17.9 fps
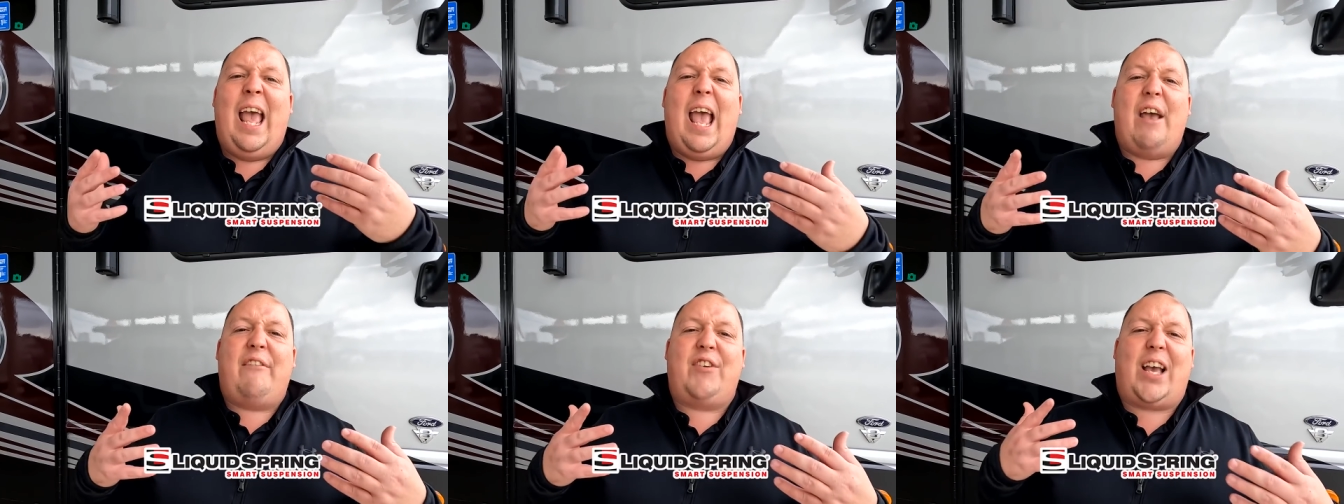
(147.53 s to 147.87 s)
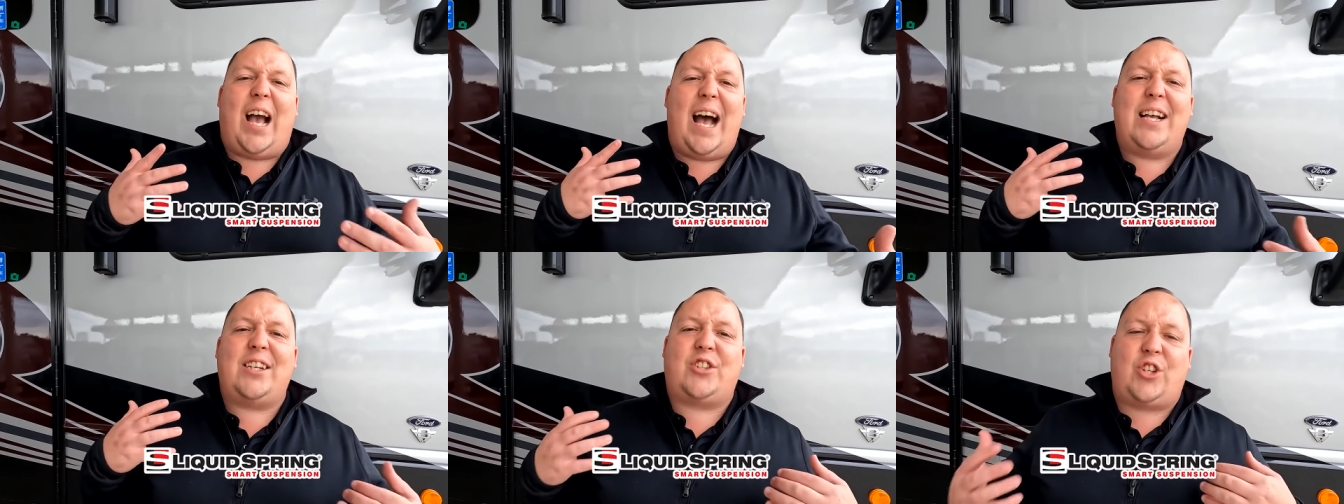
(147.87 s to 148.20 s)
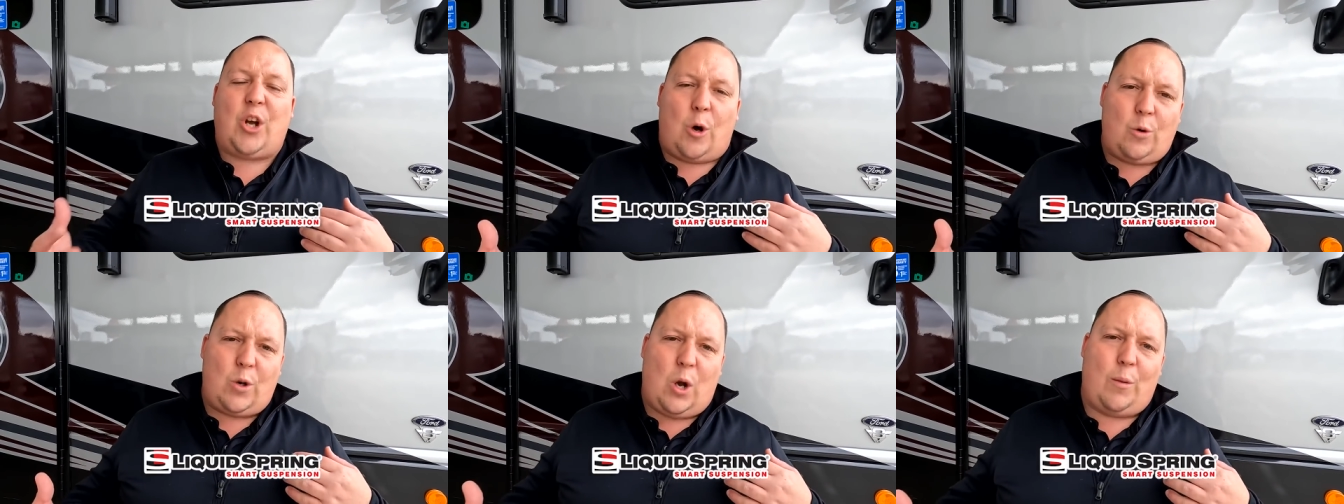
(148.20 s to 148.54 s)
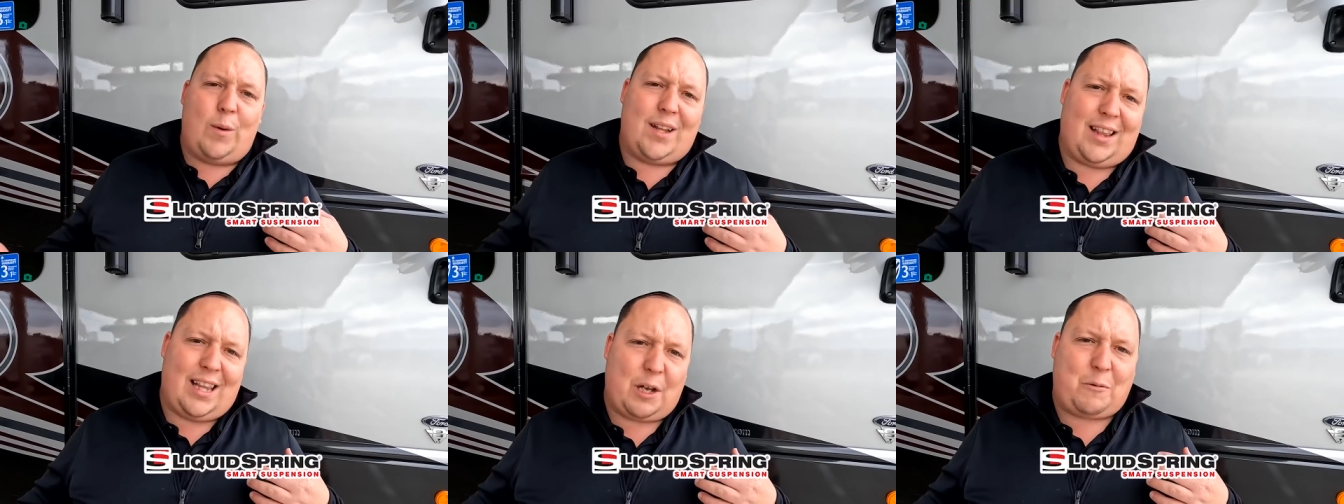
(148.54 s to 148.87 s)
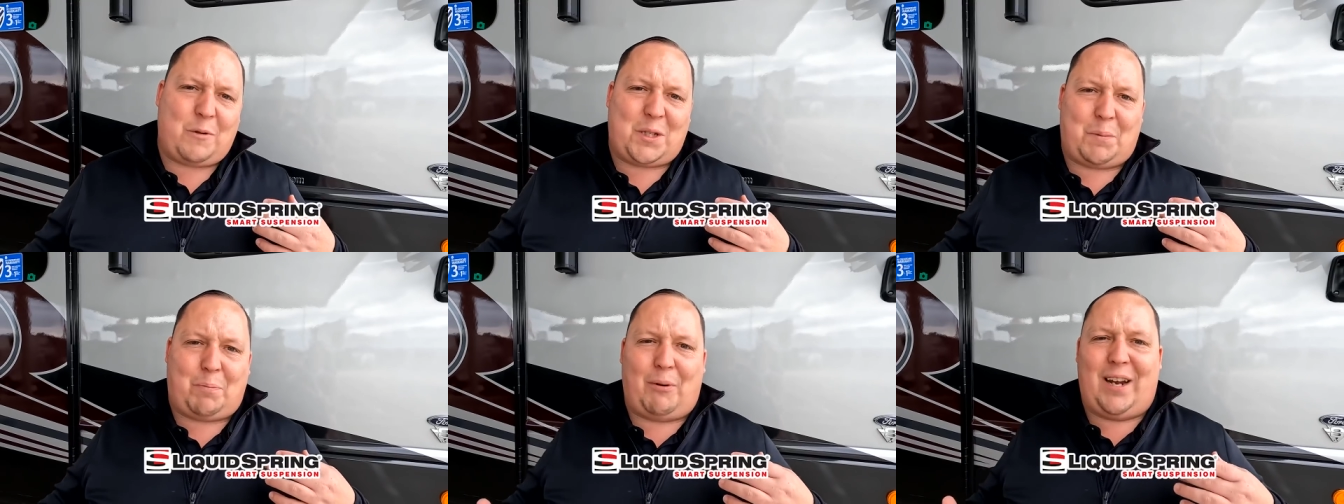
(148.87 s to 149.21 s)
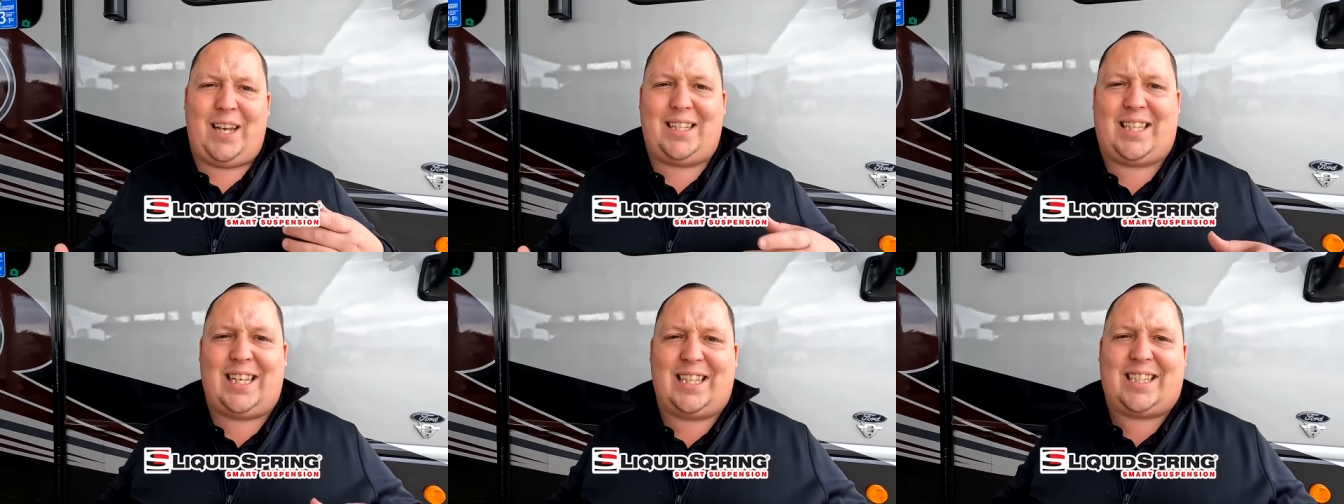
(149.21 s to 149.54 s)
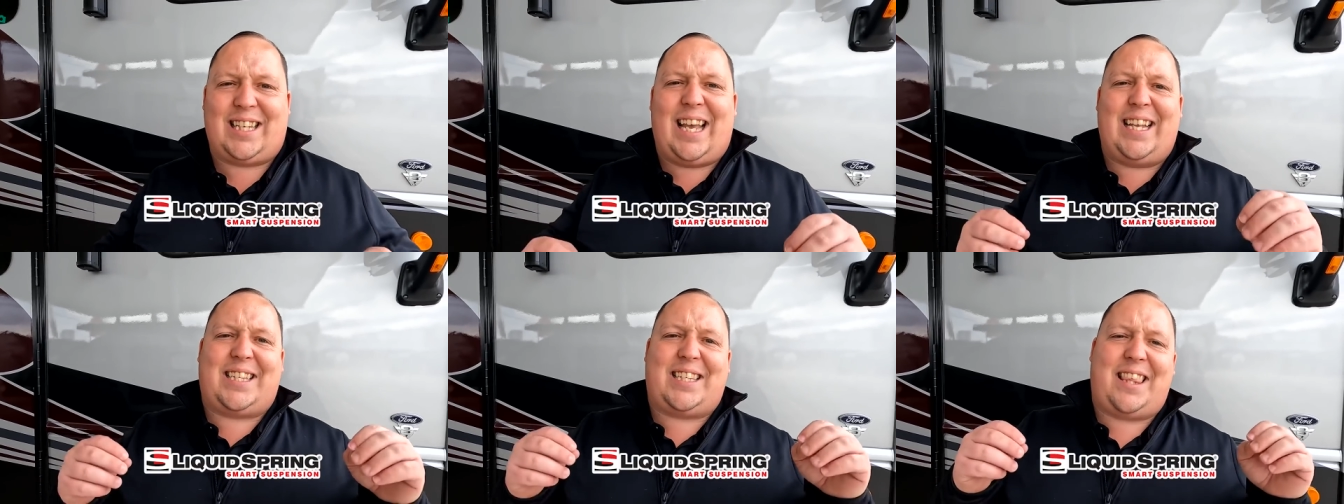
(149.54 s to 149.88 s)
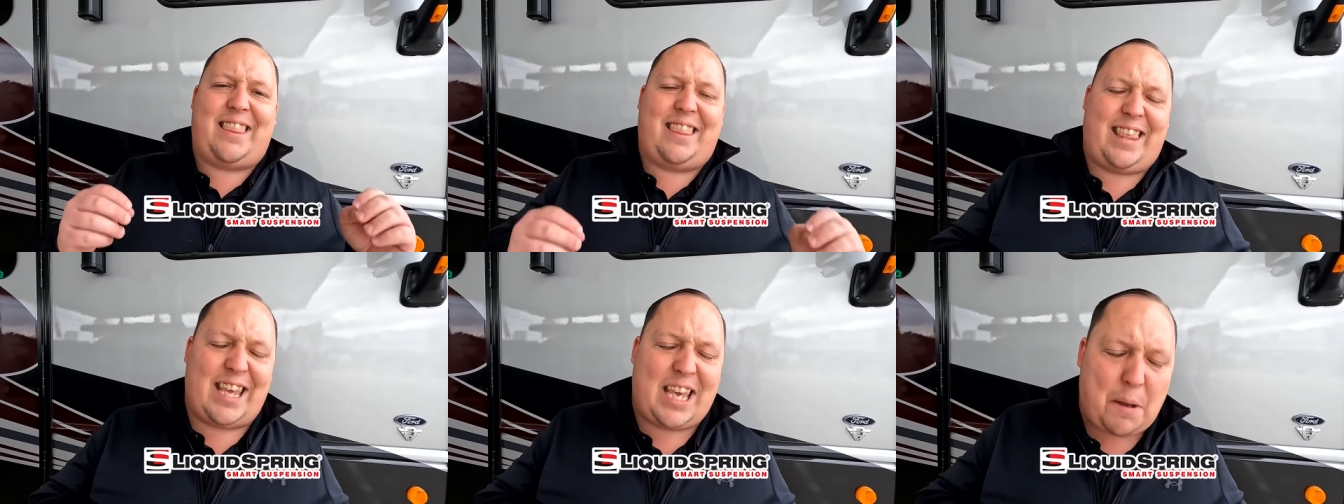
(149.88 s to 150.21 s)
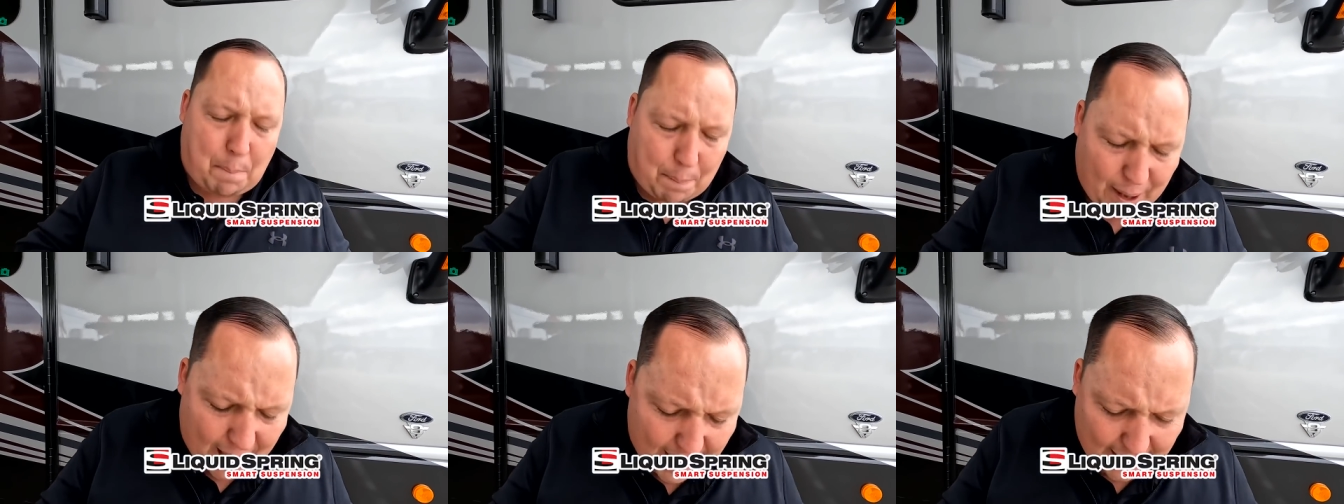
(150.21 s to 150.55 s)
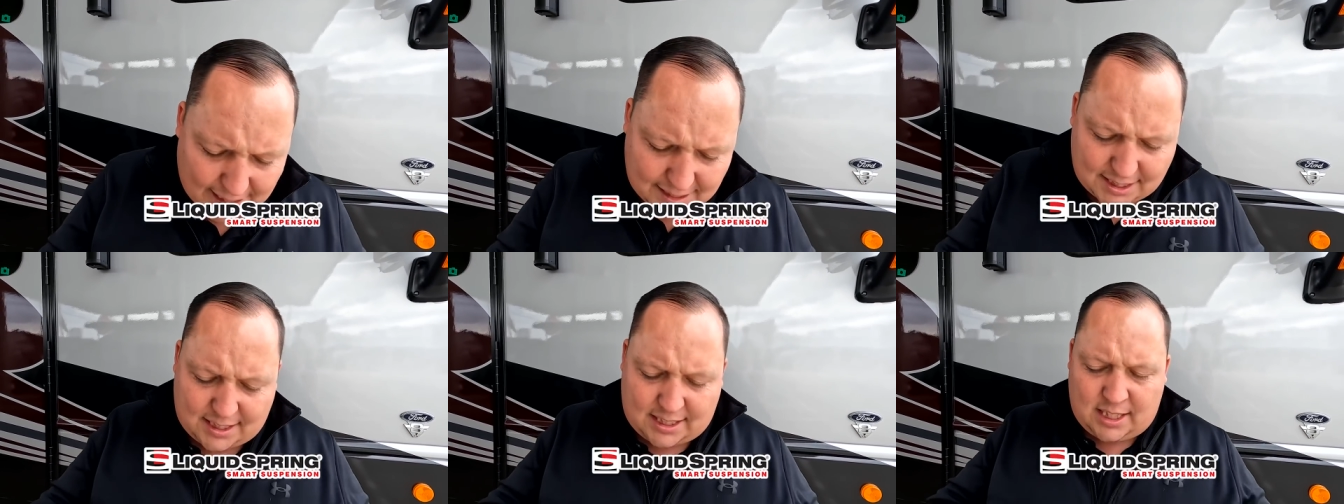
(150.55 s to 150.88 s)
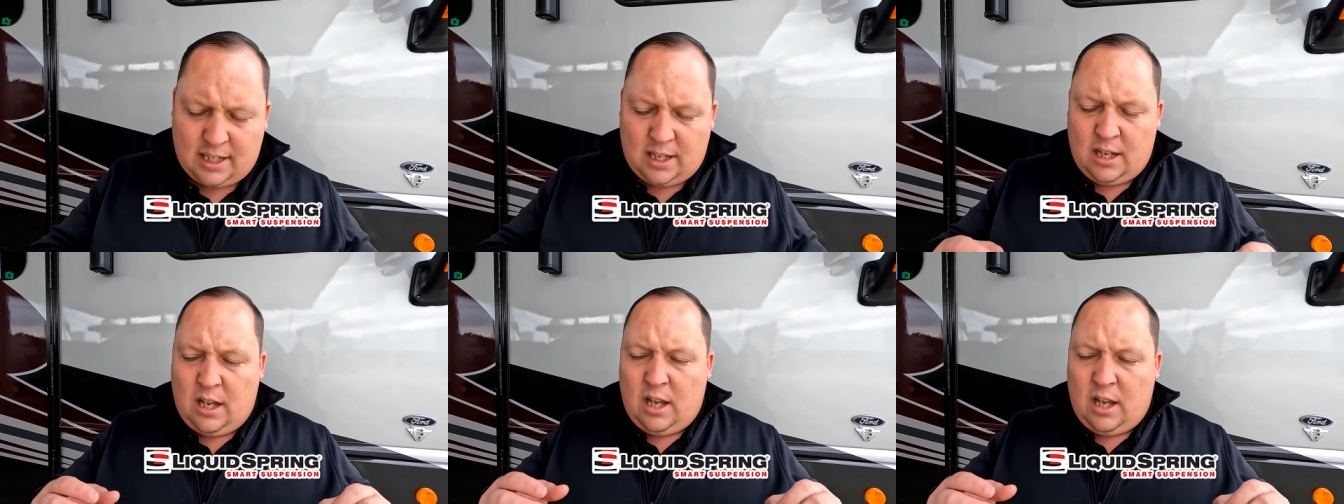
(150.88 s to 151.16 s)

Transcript: If you guys don't know what liquid springs is, it's the best